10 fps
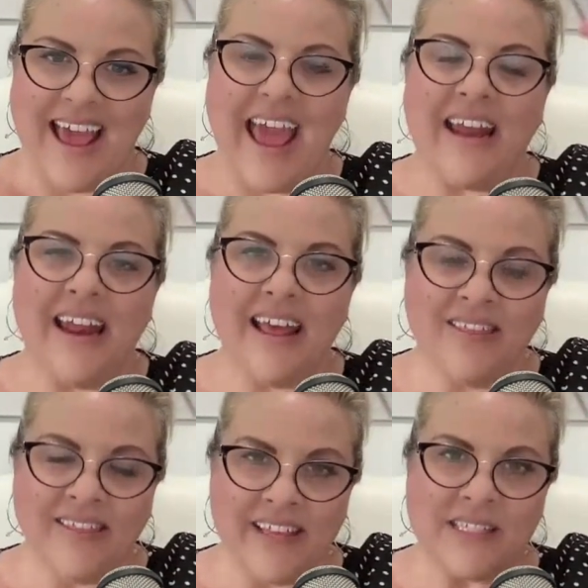And
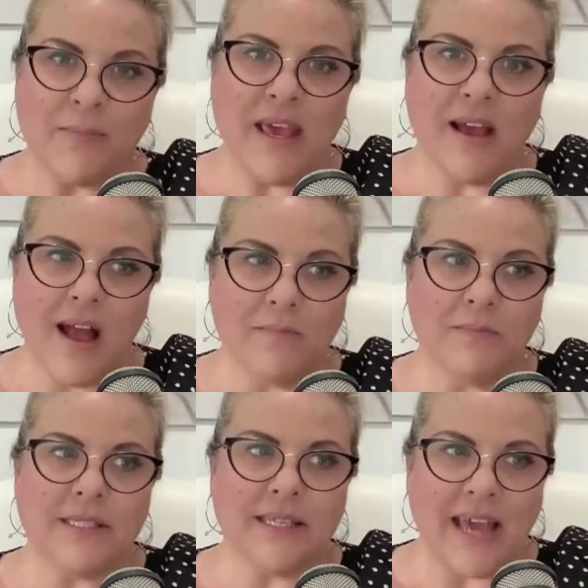this
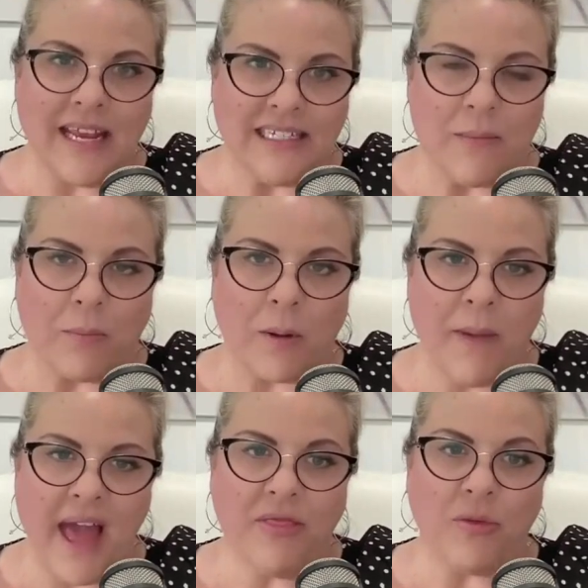becomes a deeper
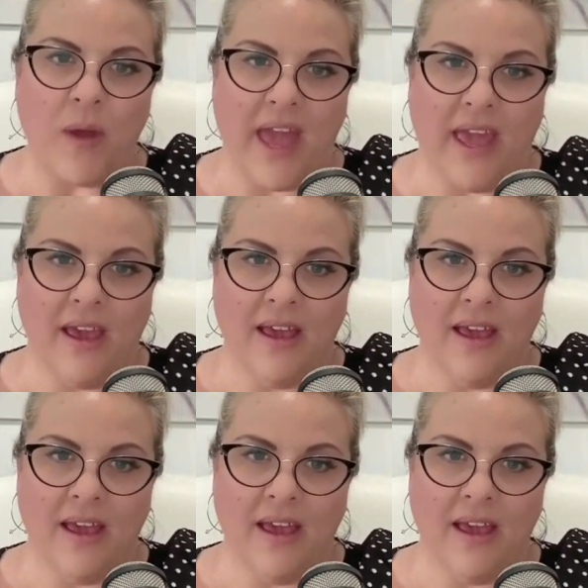pathway